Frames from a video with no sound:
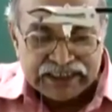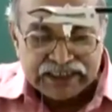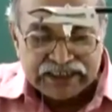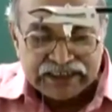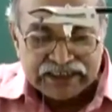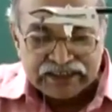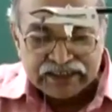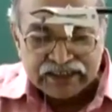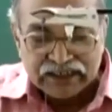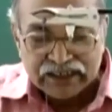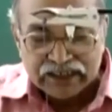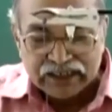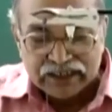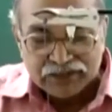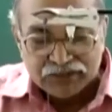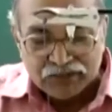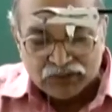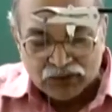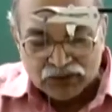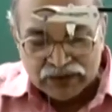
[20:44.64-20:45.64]
is here,
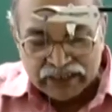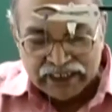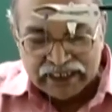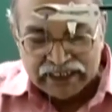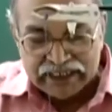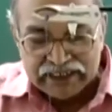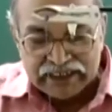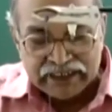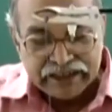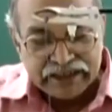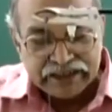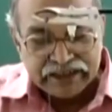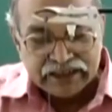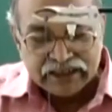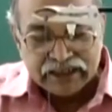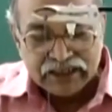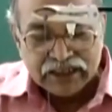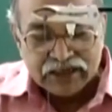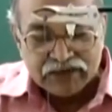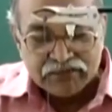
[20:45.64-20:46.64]
motor is
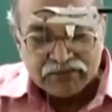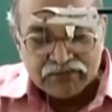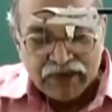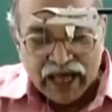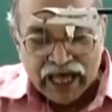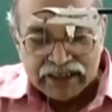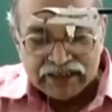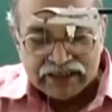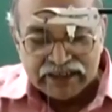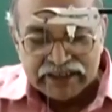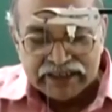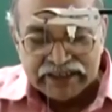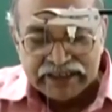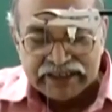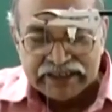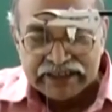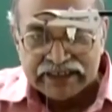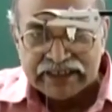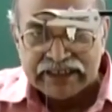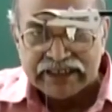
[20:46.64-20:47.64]
here,
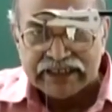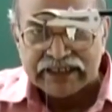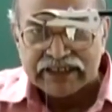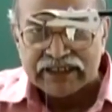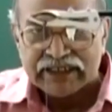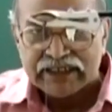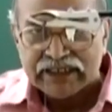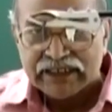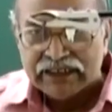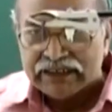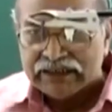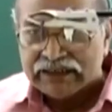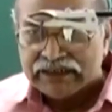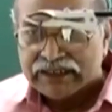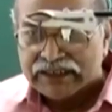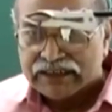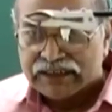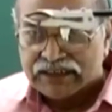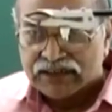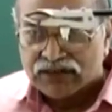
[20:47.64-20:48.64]
battery is here,
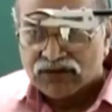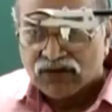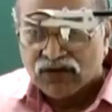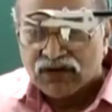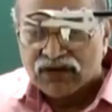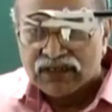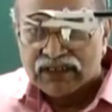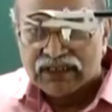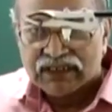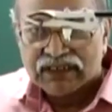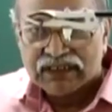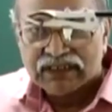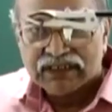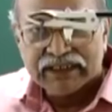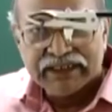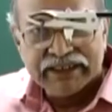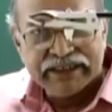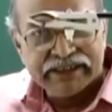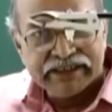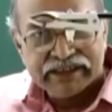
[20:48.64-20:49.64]
then the torque
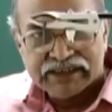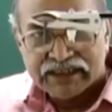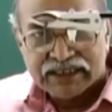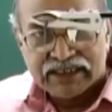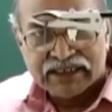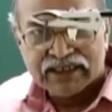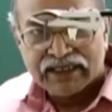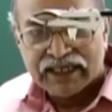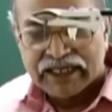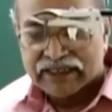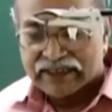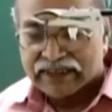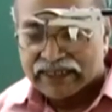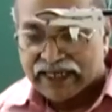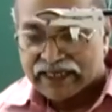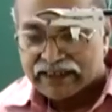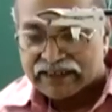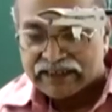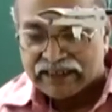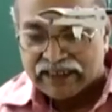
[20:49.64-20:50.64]
is just like
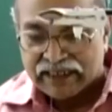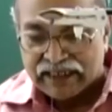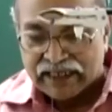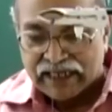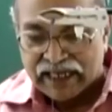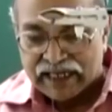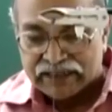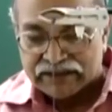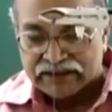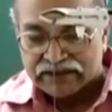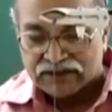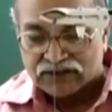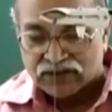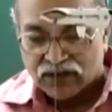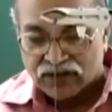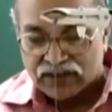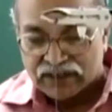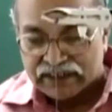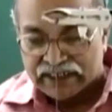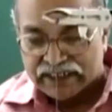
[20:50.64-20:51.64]
that and the
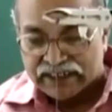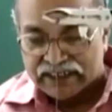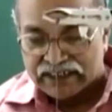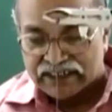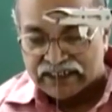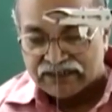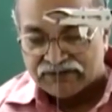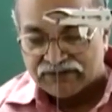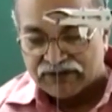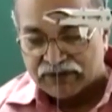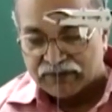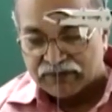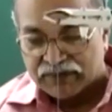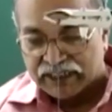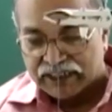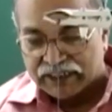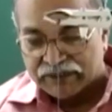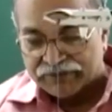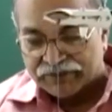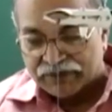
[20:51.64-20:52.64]
torque direction will
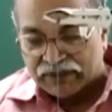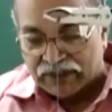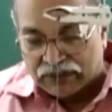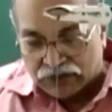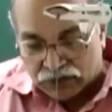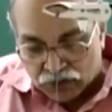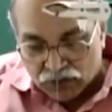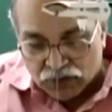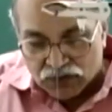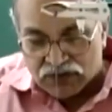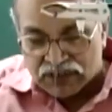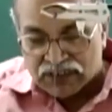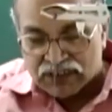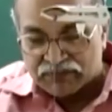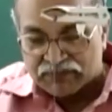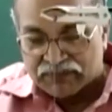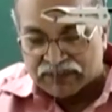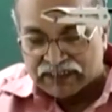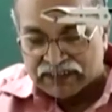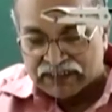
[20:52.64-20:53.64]
be
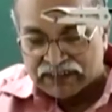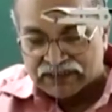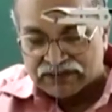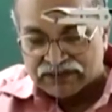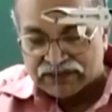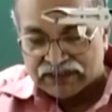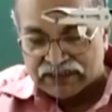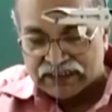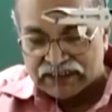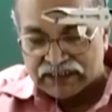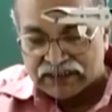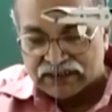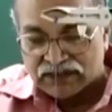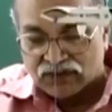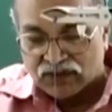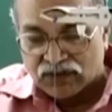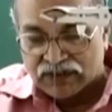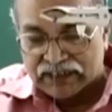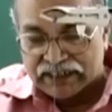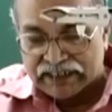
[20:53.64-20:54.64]
towards me. So, this is the
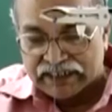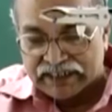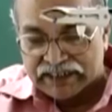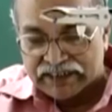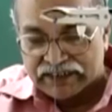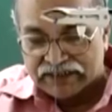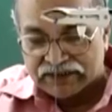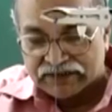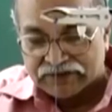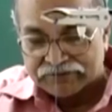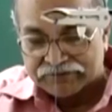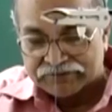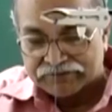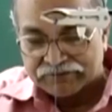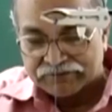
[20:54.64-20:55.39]
torque direction